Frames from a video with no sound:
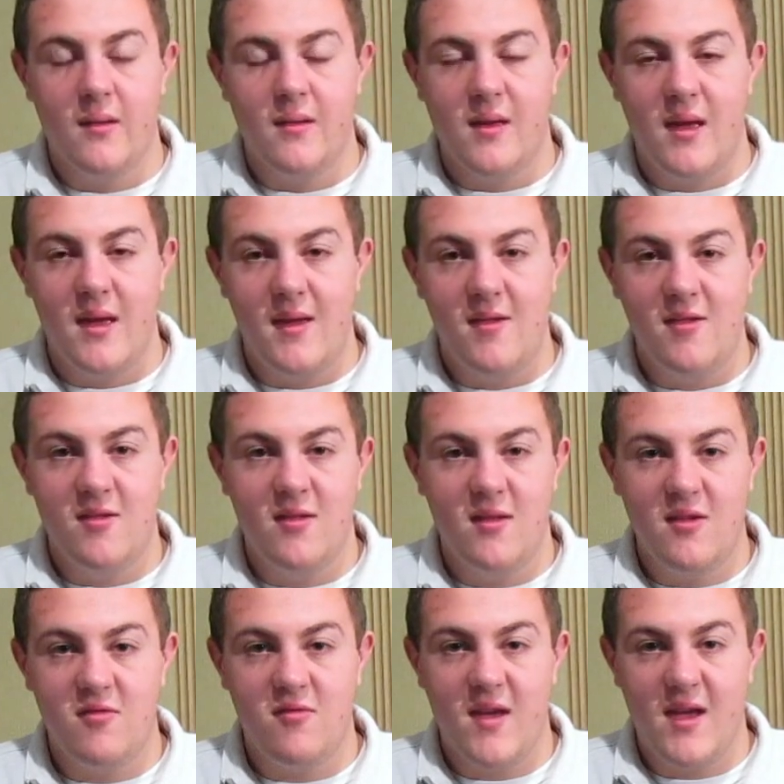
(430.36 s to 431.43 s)

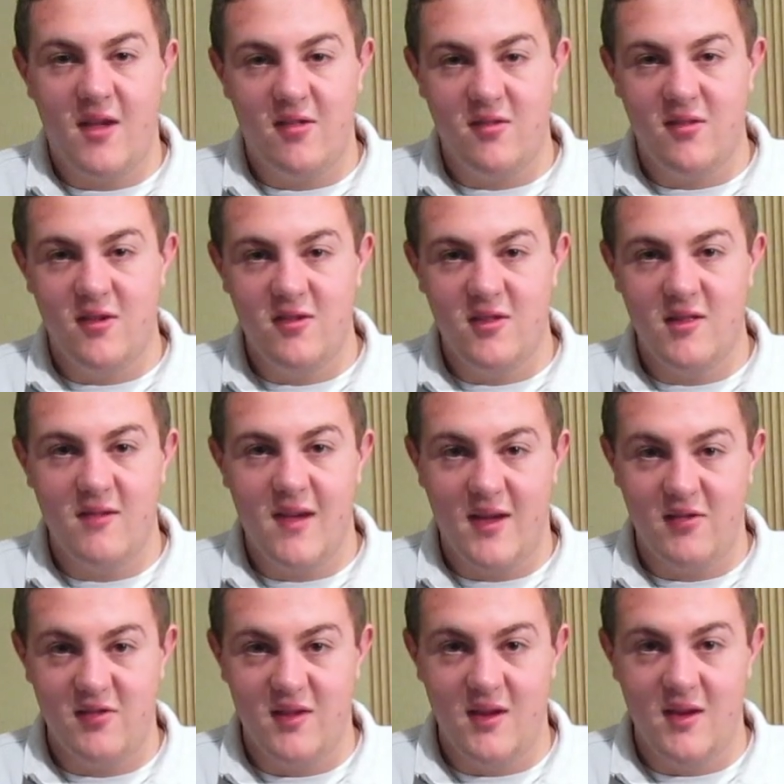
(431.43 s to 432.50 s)
this
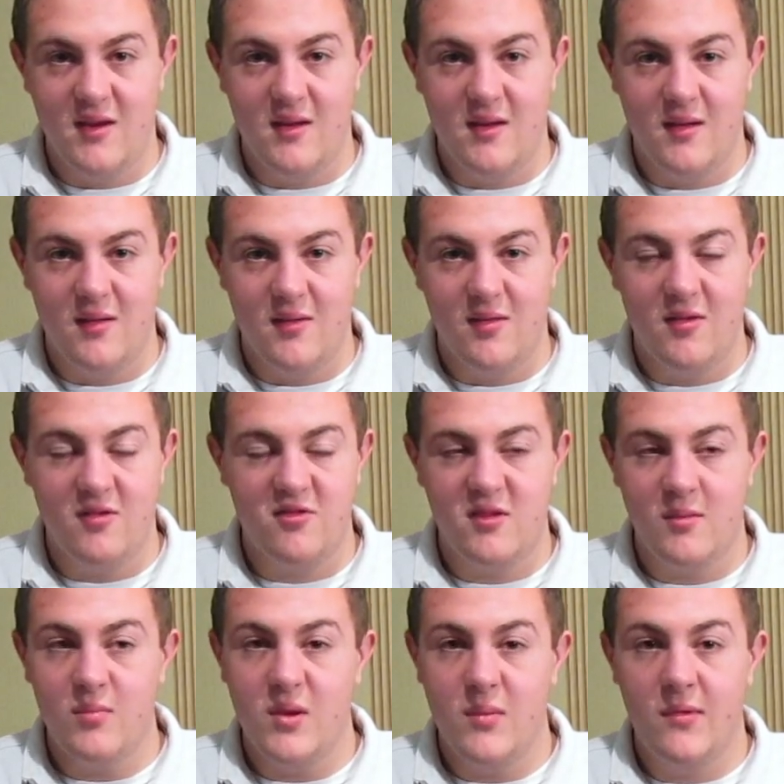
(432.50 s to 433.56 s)
vaccine, there's
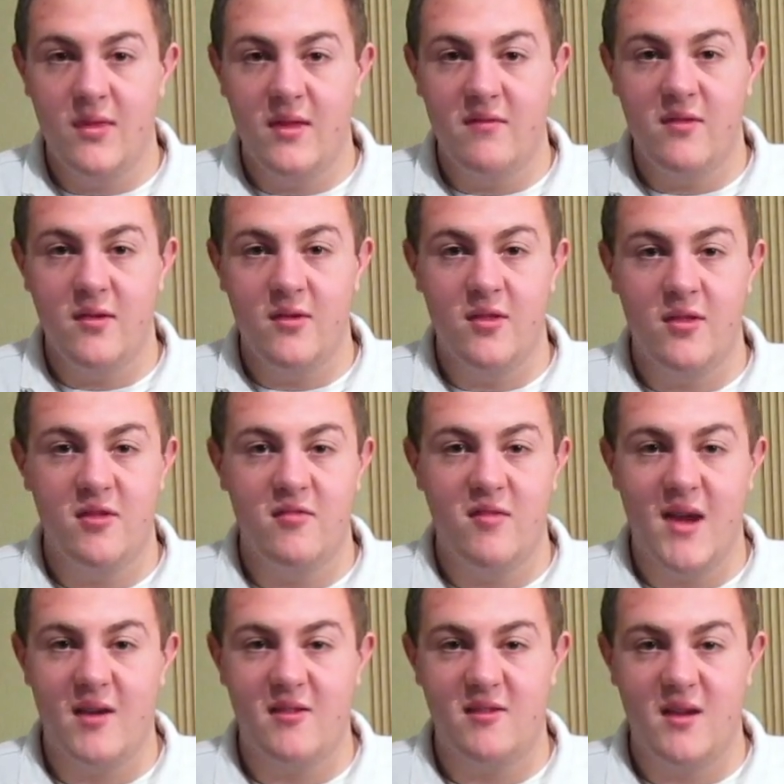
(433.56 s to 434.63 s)
some people that feel that this
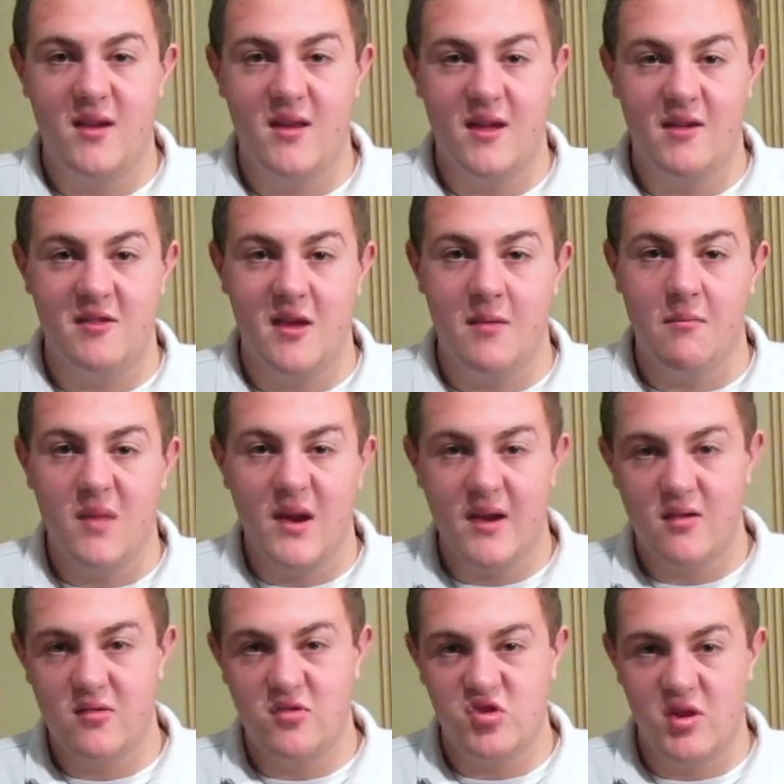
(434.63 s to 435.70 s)
vaccine has a
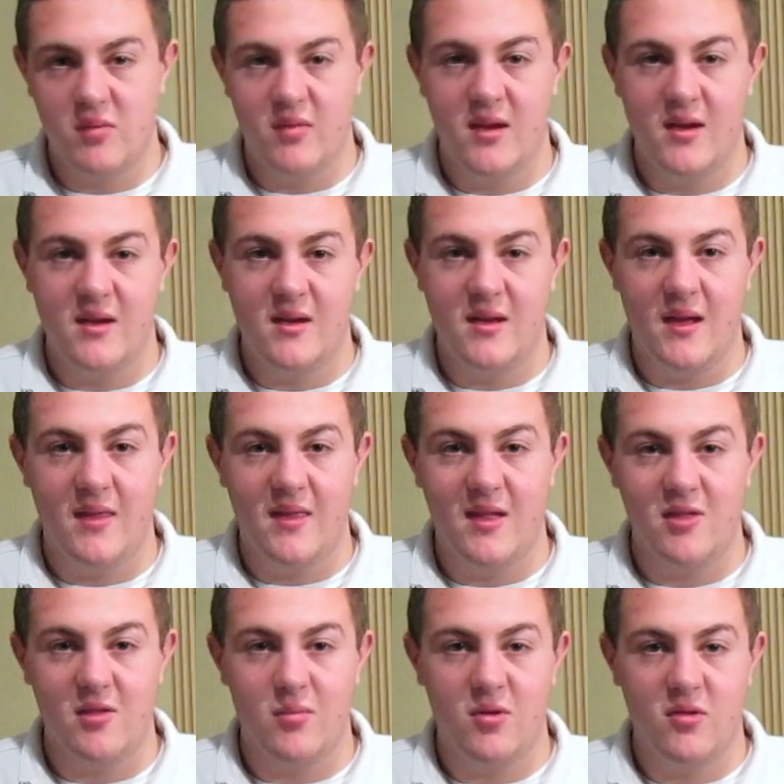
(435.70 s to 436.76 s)
microchip in it, and
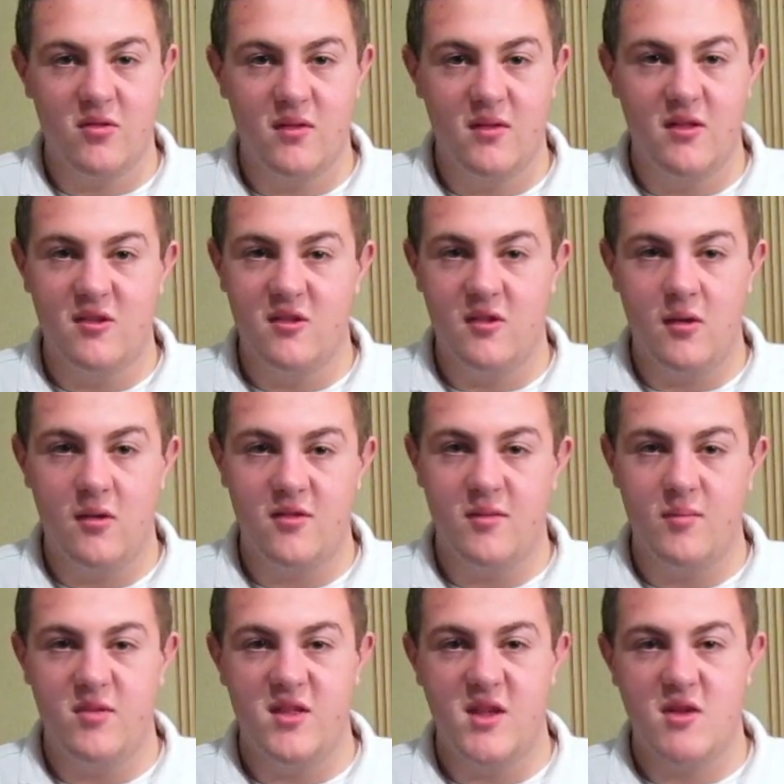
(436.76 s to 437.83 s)
that supposedly this is all
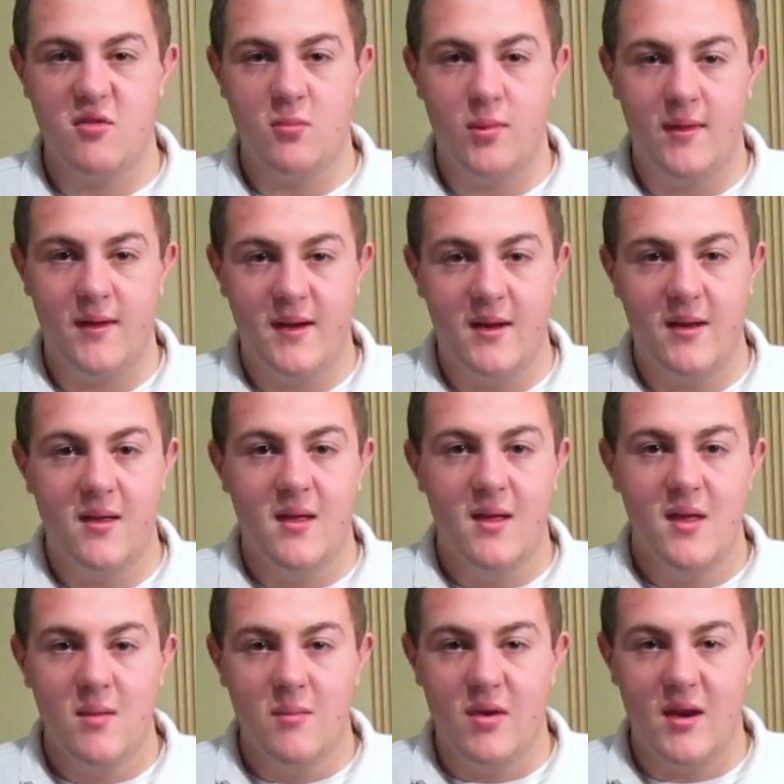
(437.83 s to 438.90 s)
some secret plot
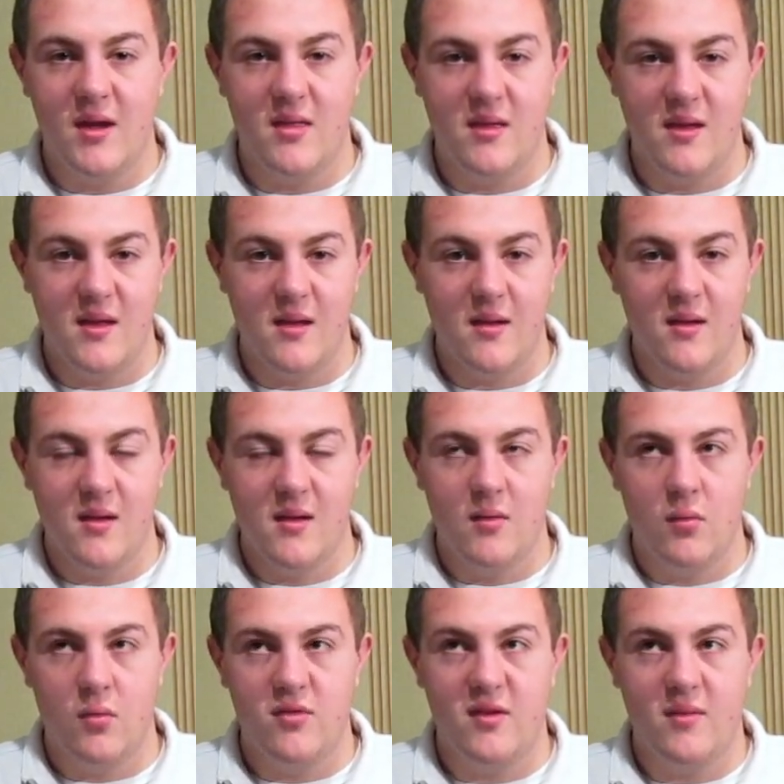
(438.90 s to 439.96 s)
by the
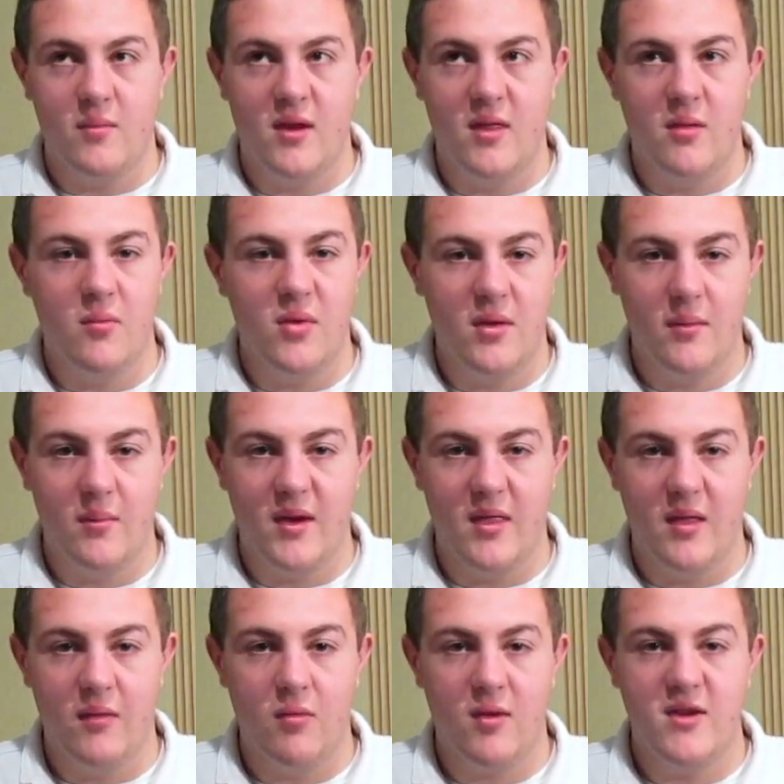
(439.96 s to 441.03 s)

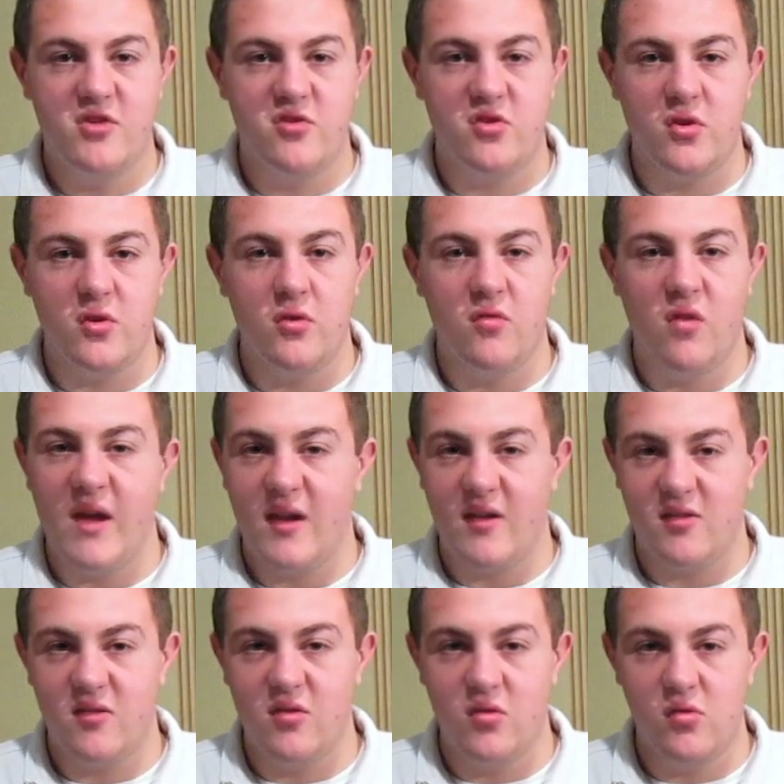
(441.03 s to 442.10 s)
rich to
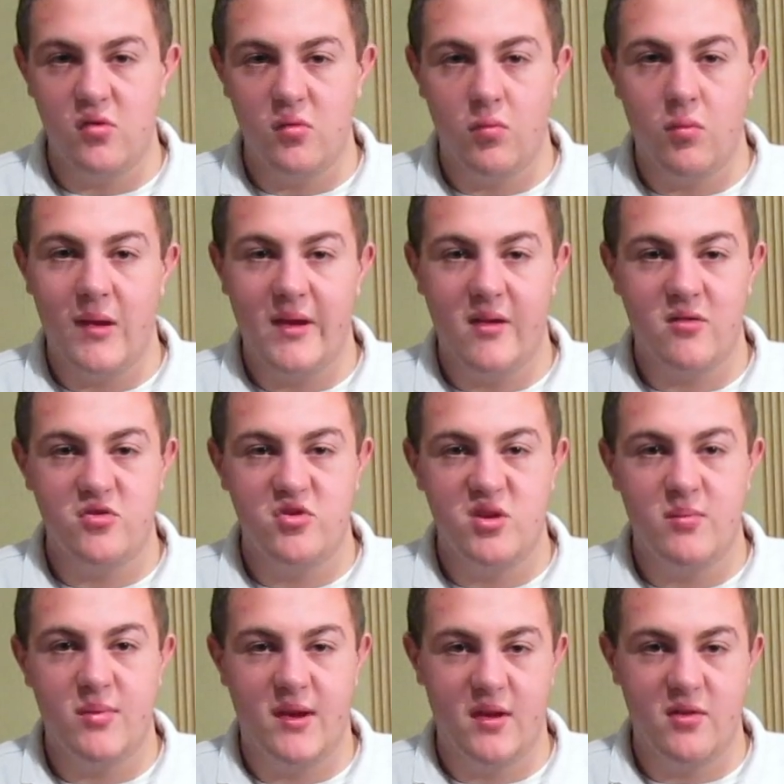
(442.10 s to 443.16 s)

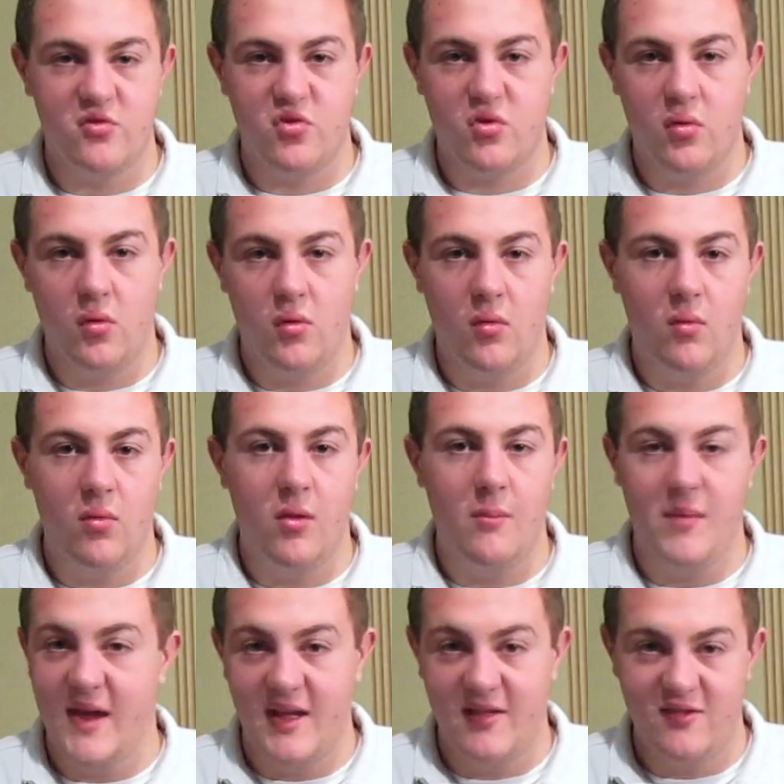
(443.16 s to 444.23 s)
microchip and control the
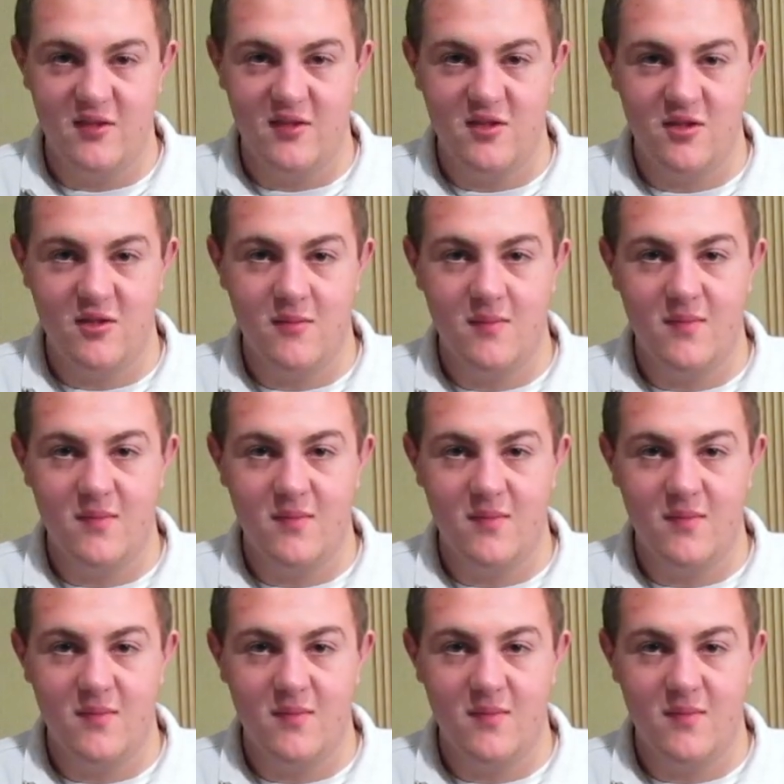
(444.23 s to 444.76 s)
masses.